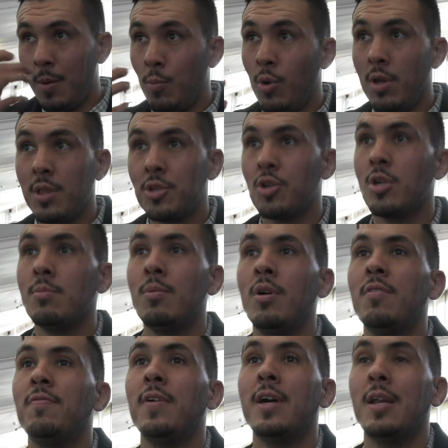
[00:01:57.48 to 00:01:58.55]
Well, the Charles
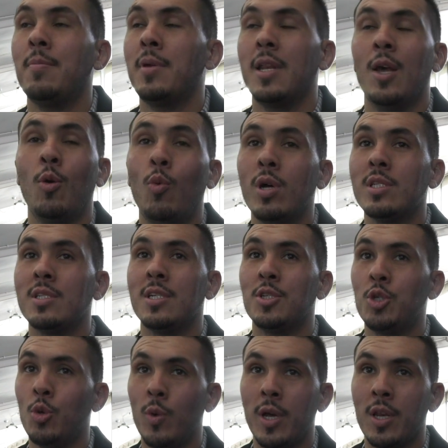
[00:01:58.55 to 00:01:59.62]
Martin fight, I mean, it wasn't a
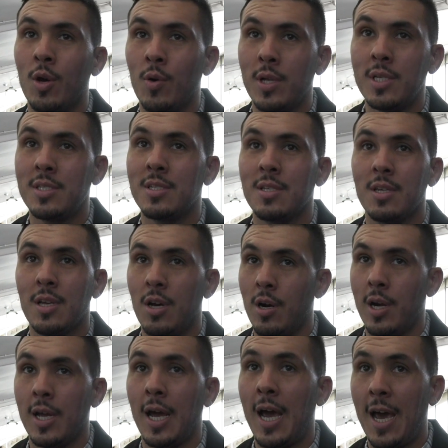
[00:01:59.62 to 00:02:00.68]
2-week notice.
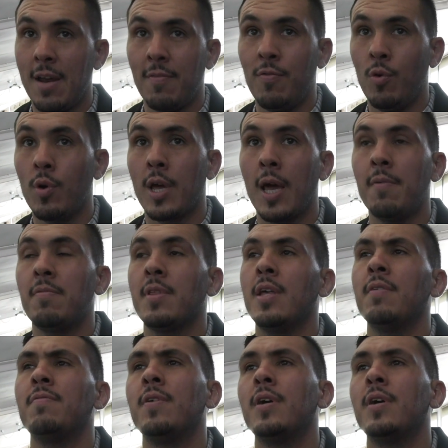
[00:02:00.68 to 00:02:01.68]
I had a full camp for that